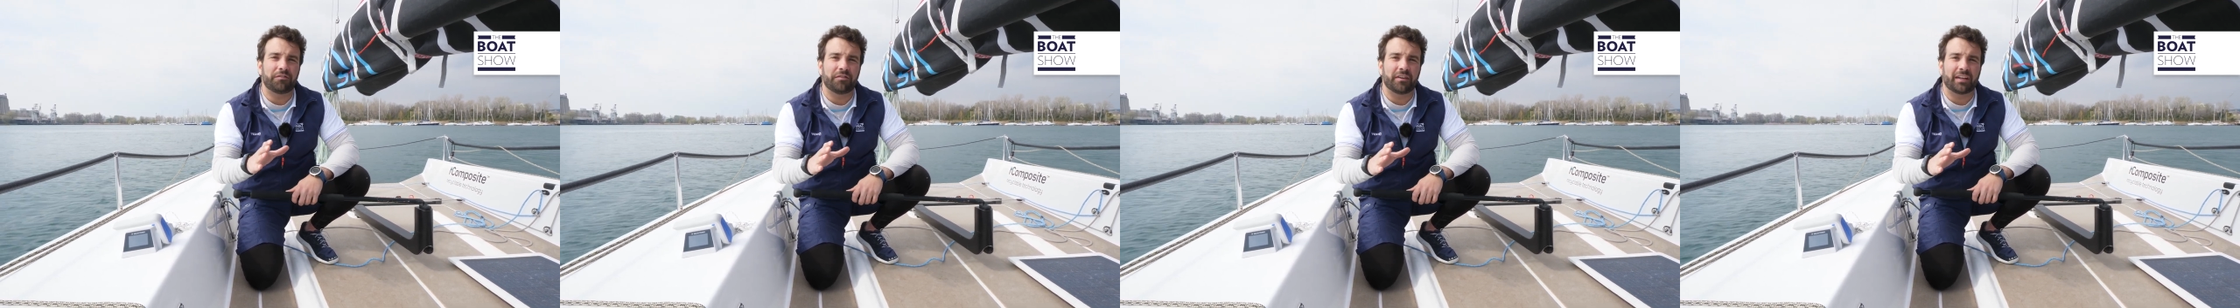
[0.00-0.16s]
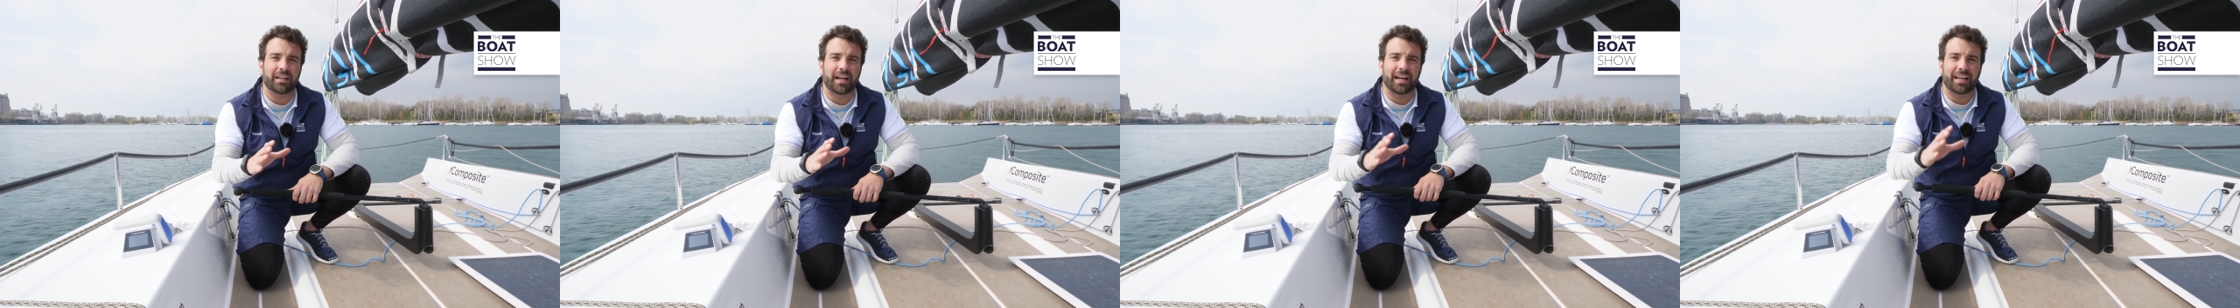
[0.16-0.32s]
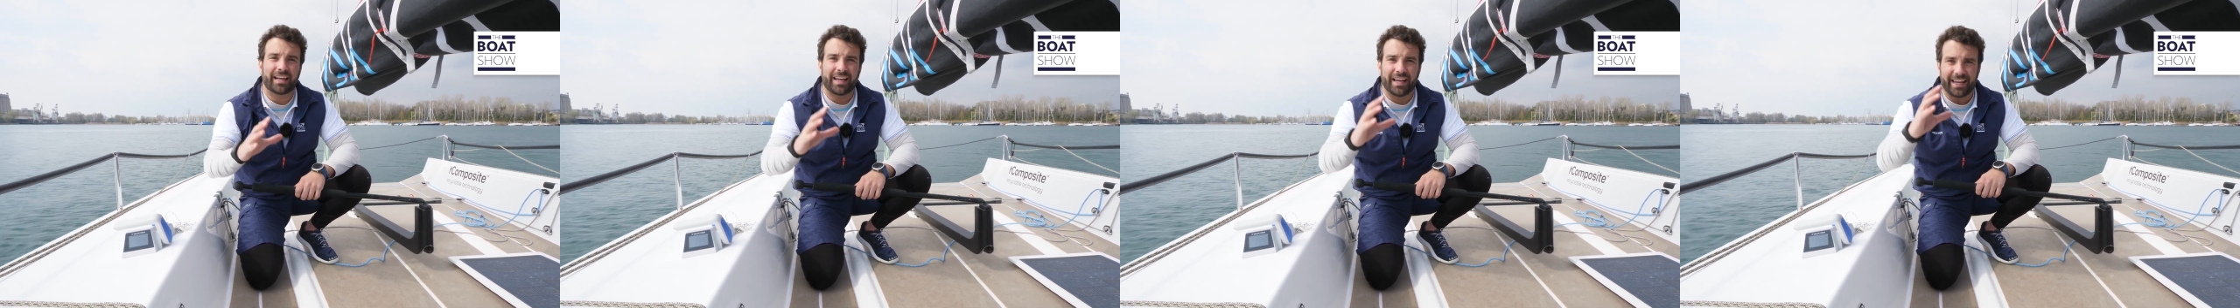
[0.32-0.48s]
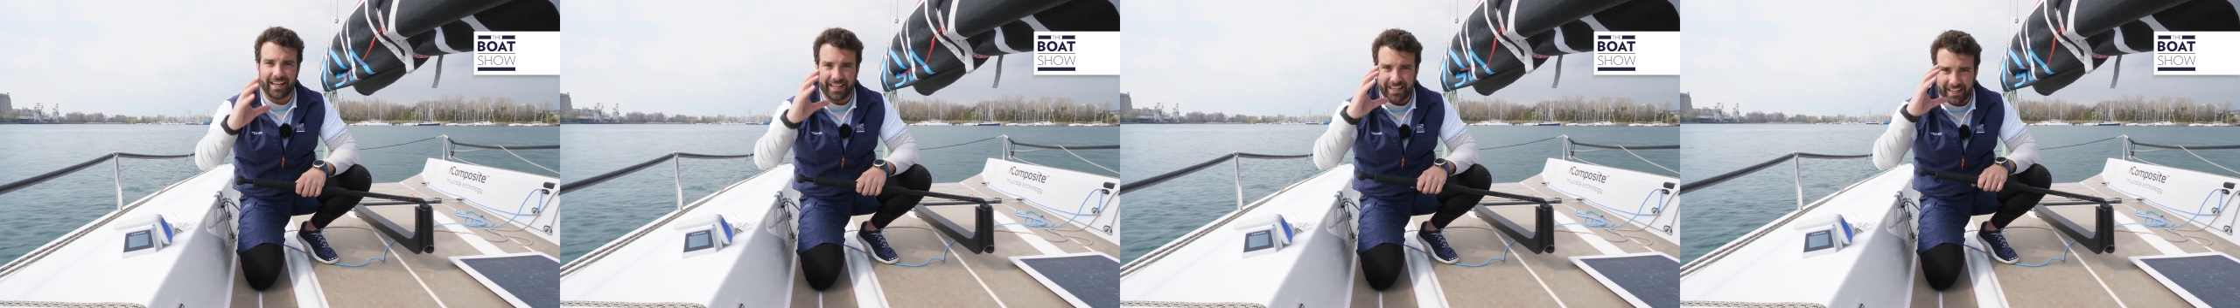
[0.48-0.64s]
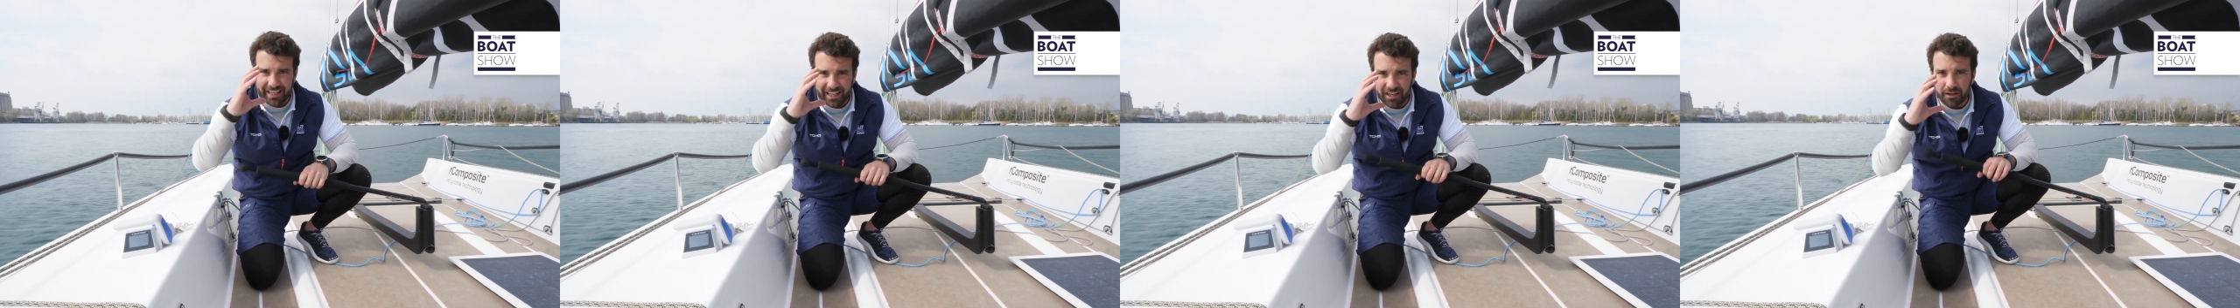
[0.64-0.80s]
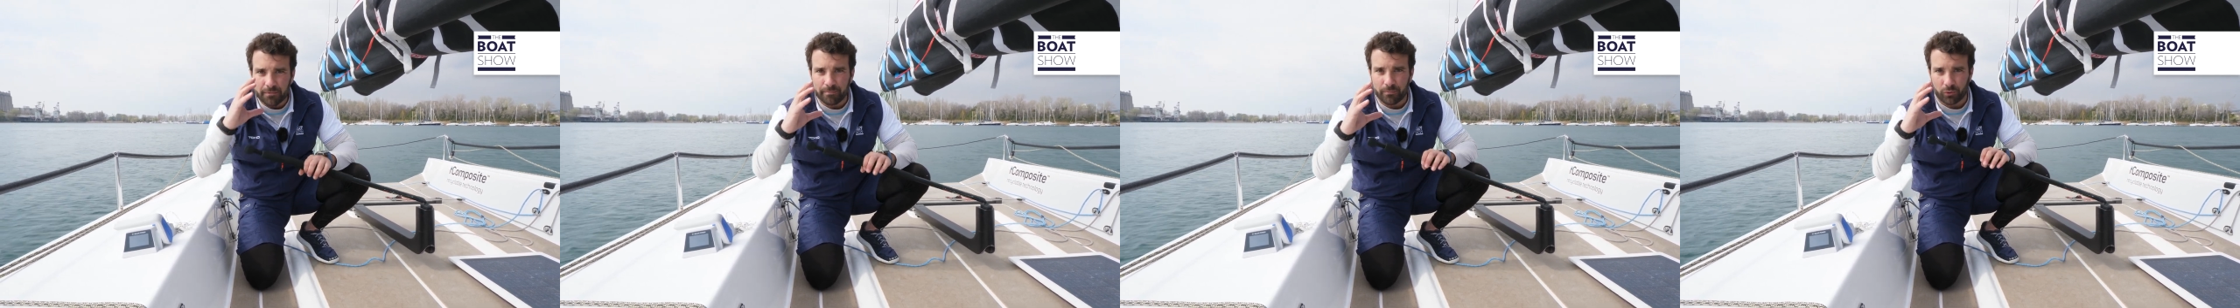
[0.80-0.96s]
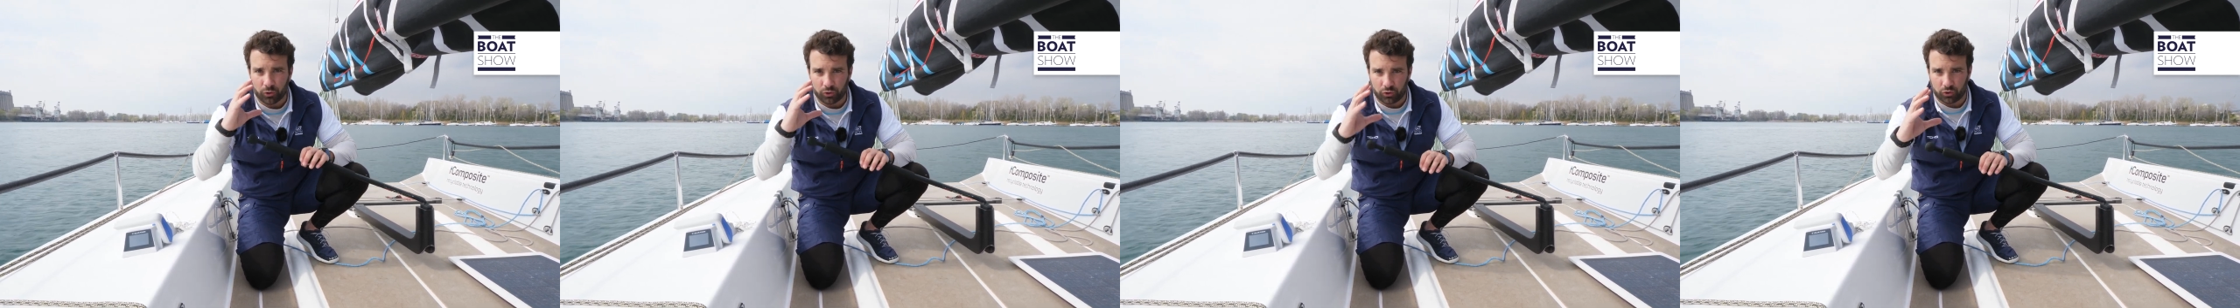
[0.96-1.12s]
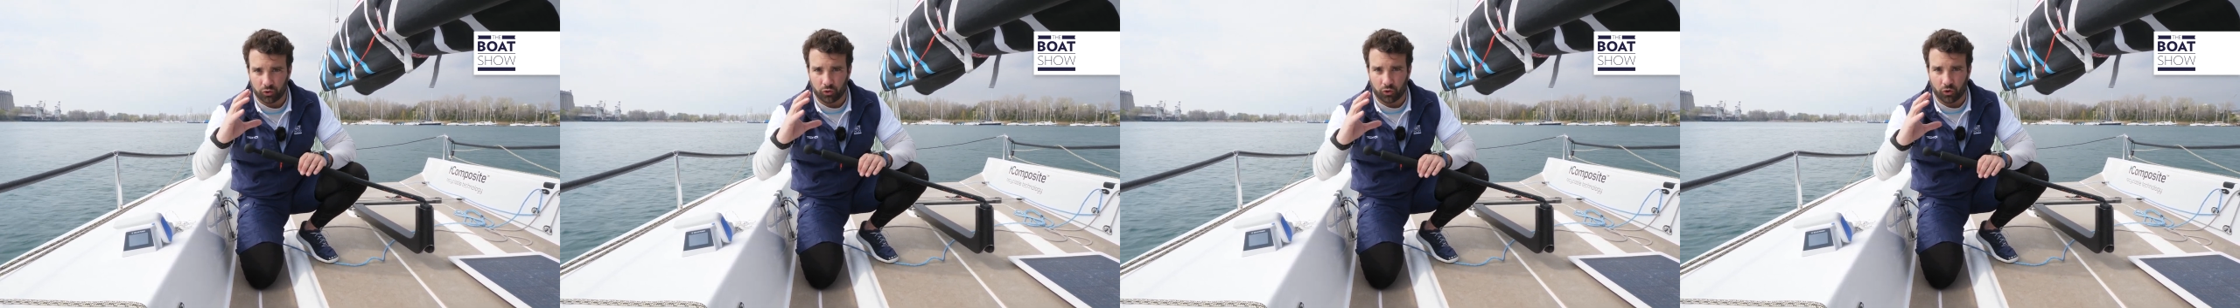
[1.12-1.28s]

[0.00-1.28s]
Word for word: it has the direct